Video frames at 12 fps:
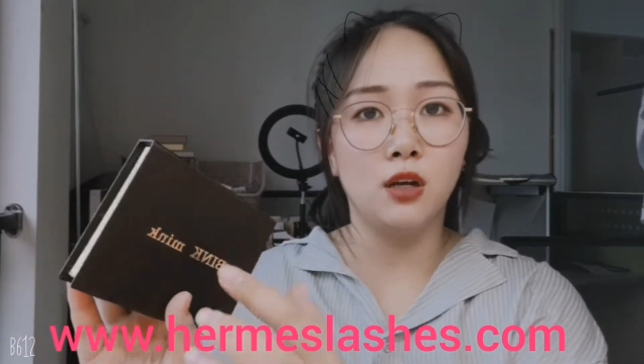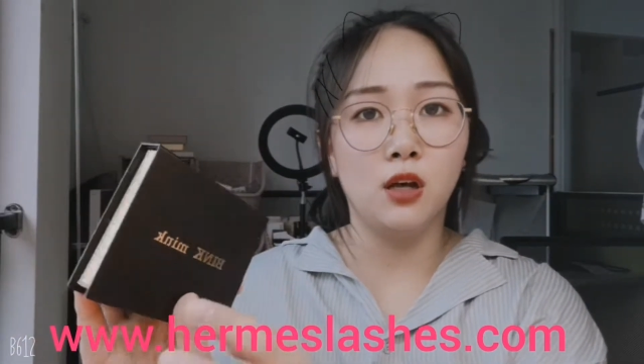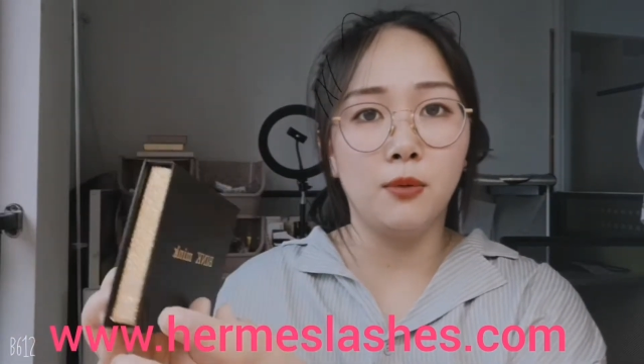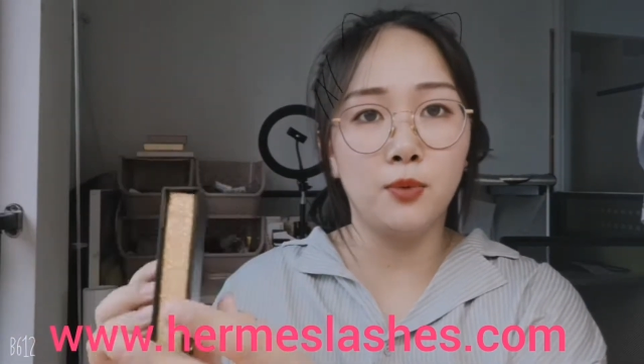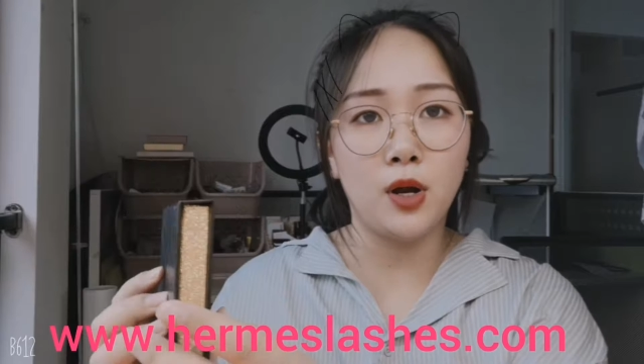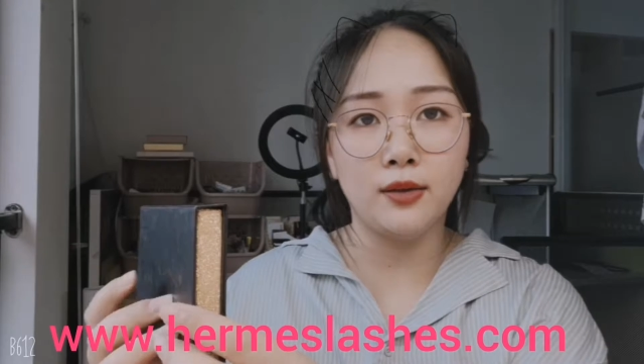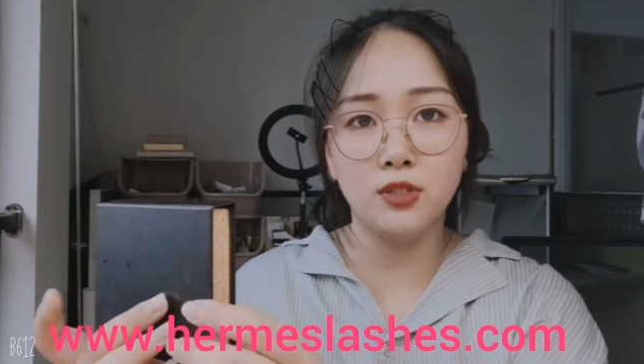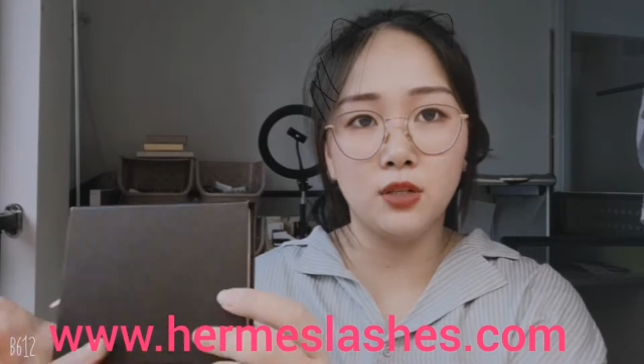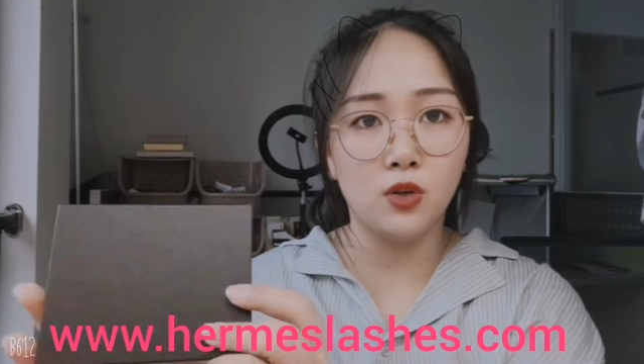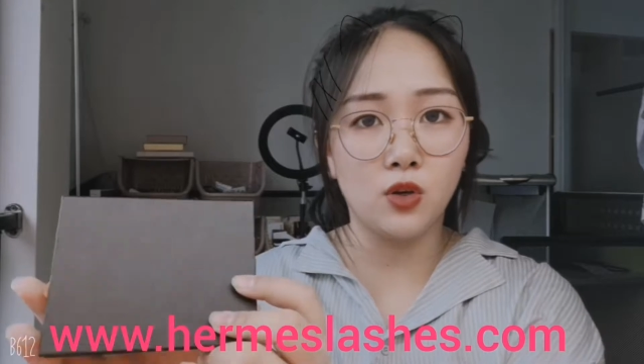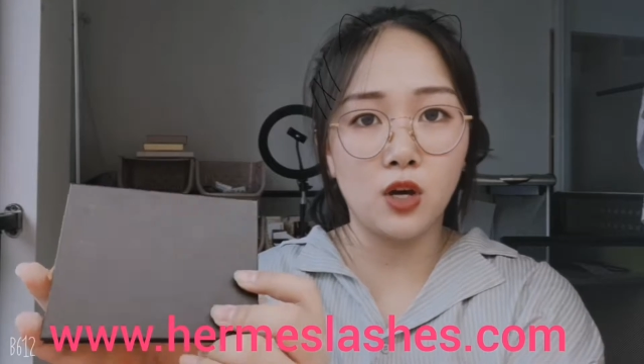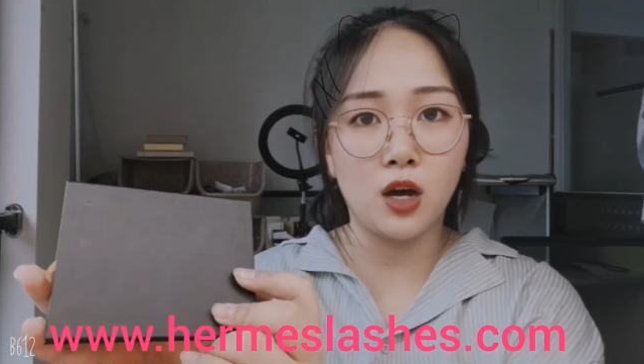print
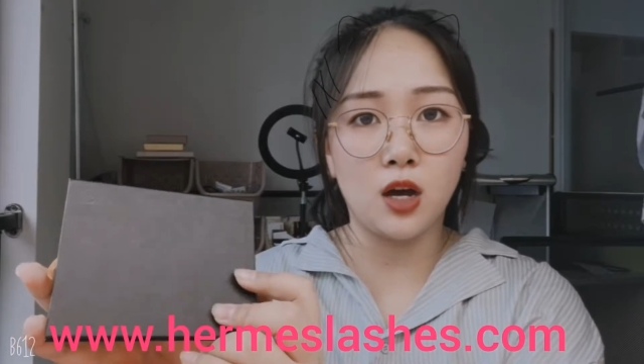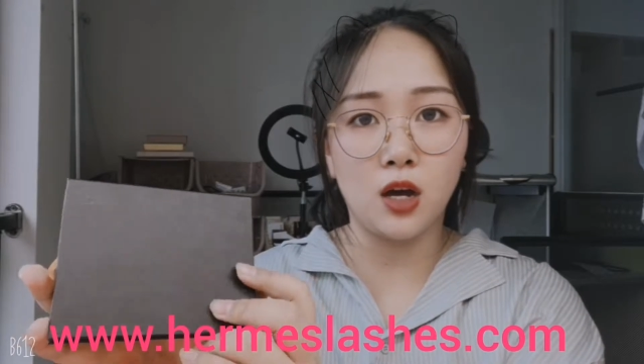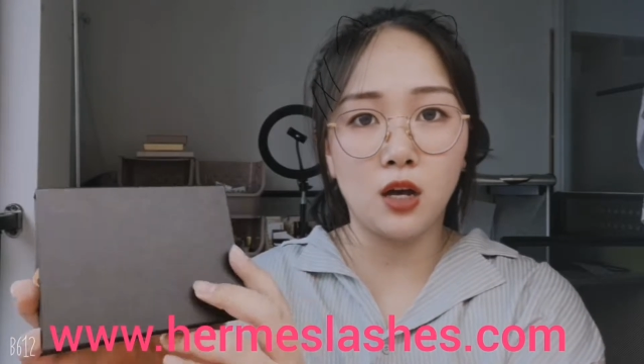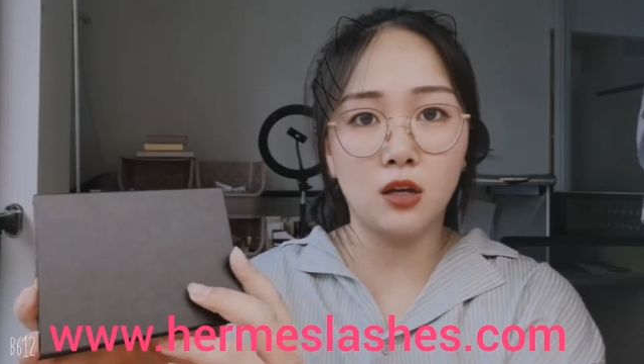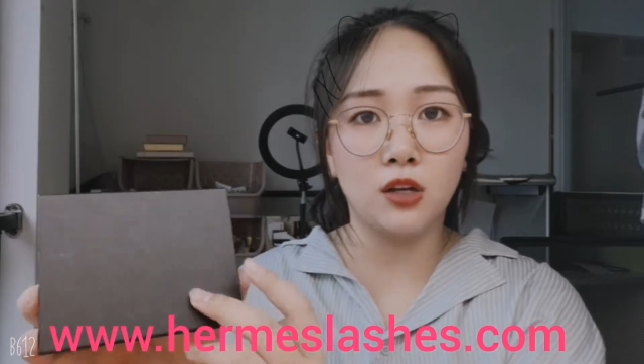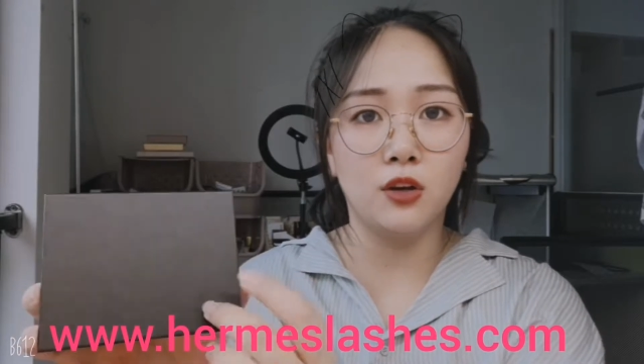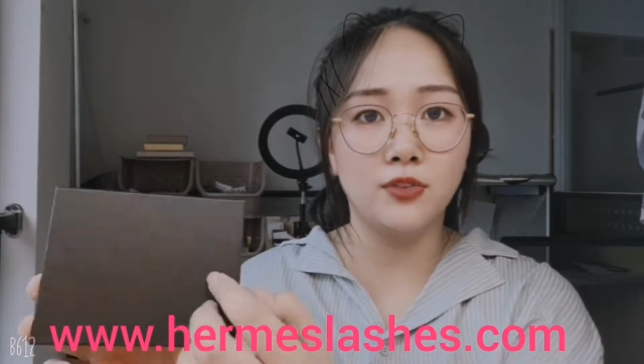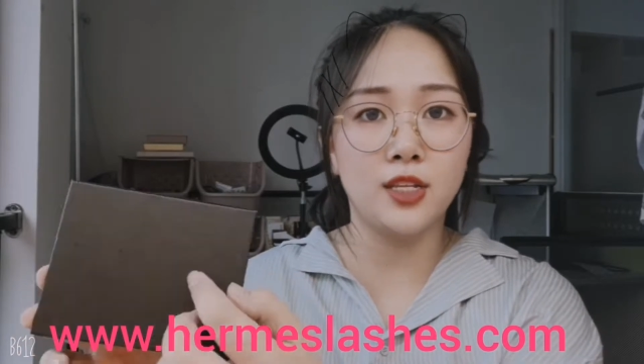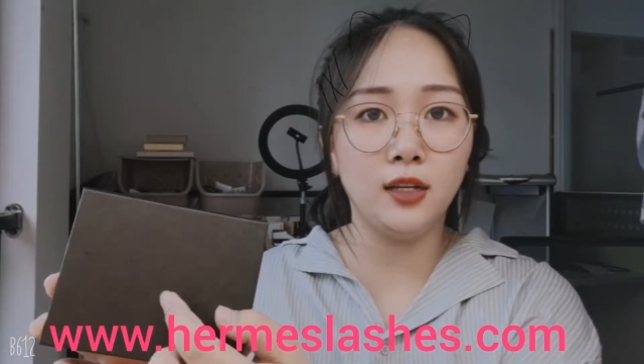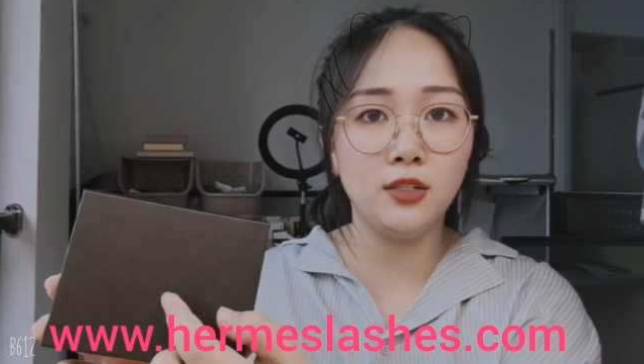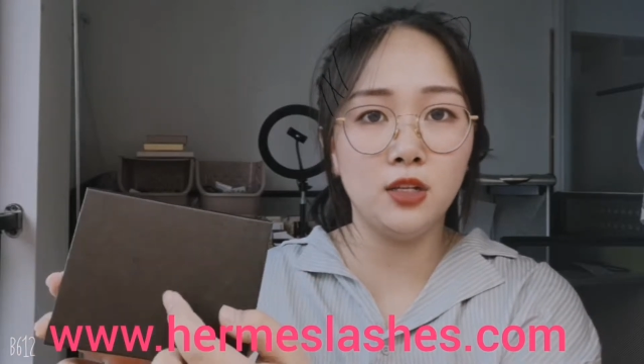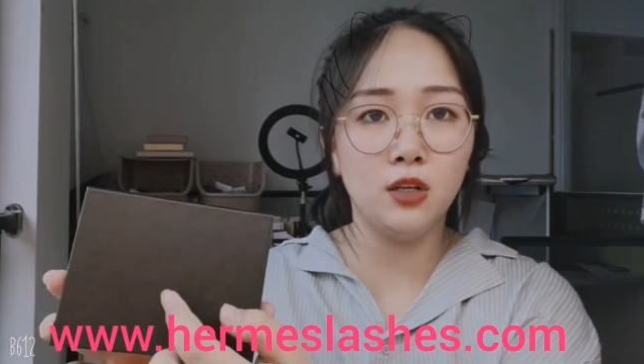your
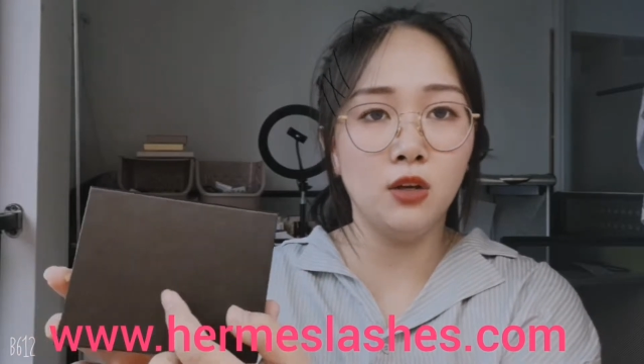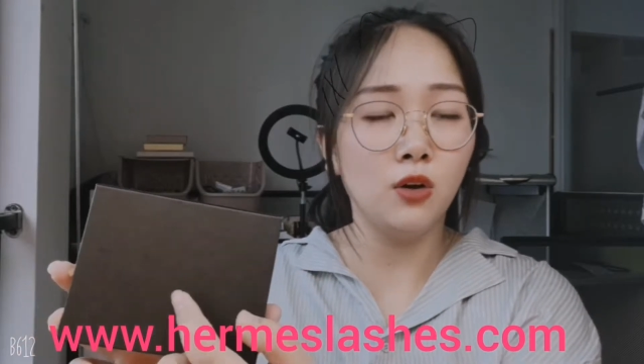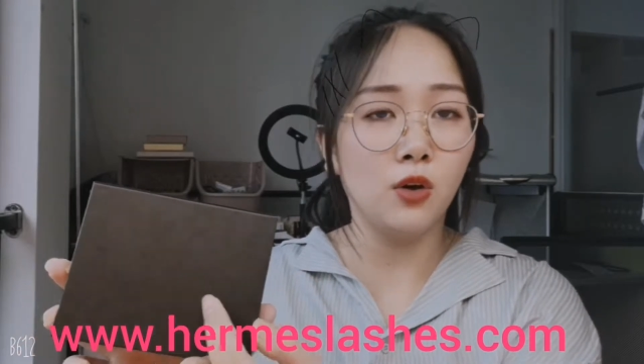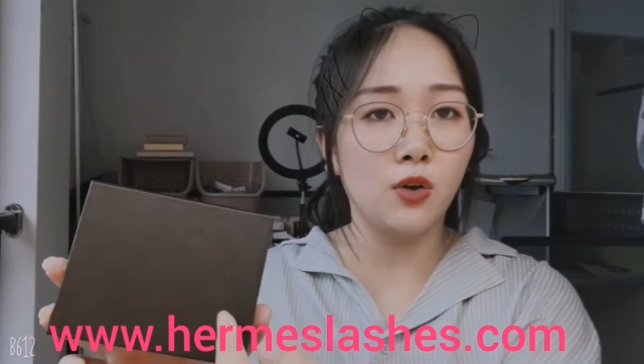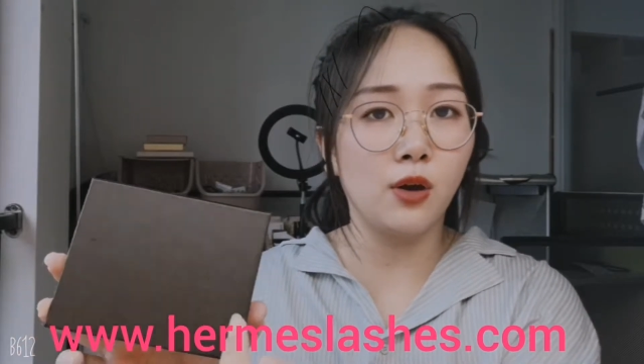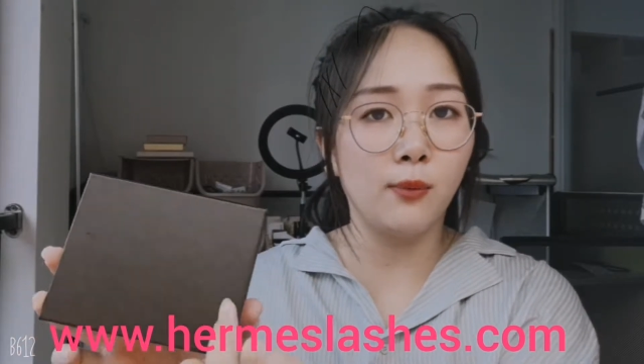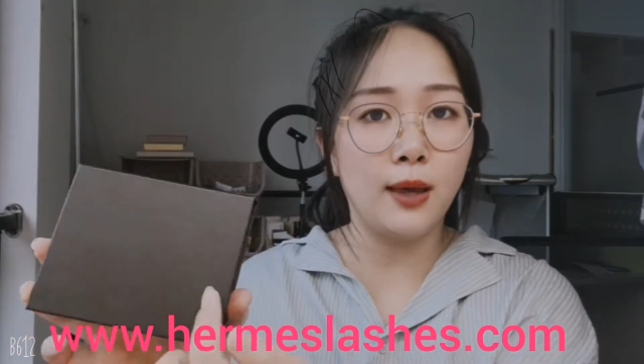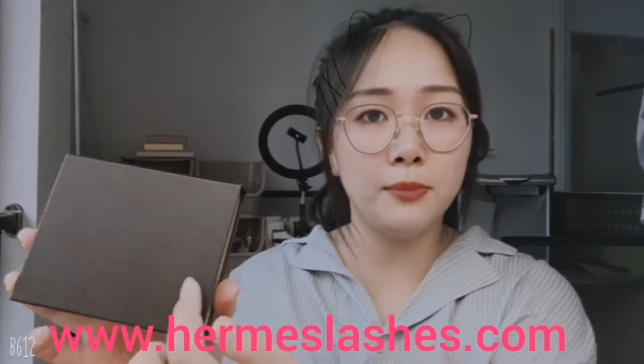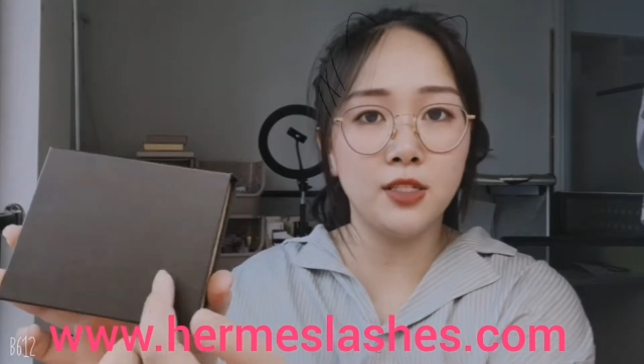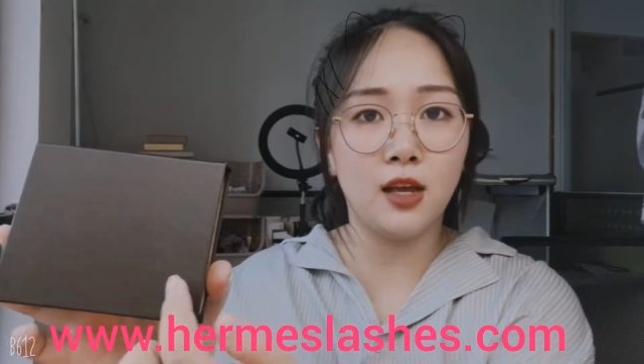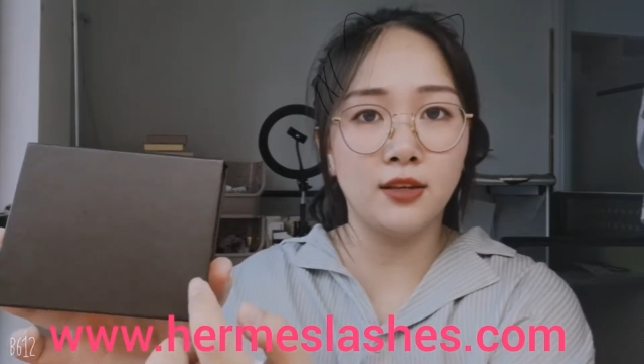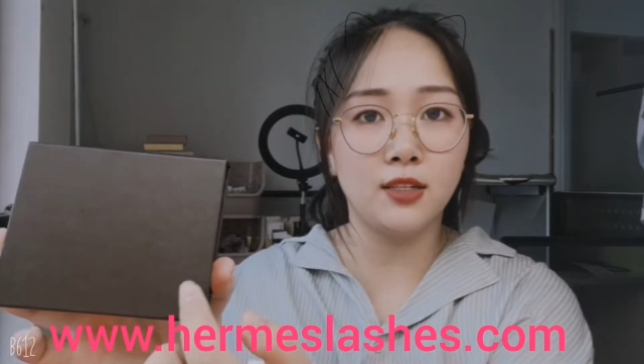contact or your
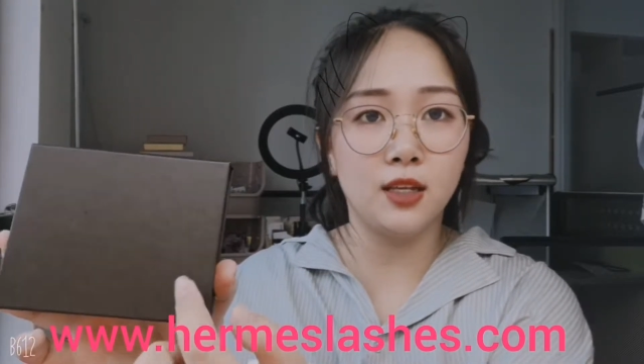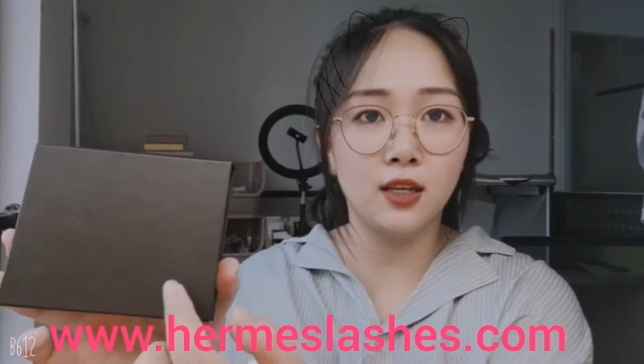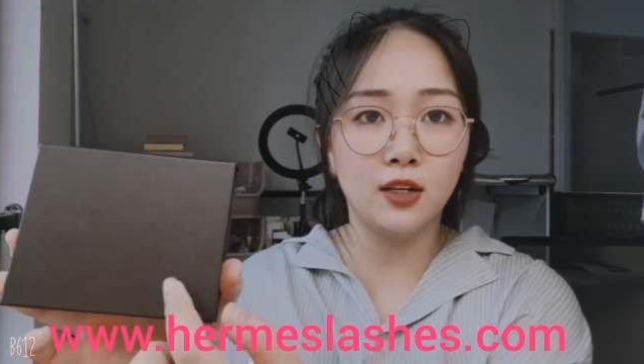website here.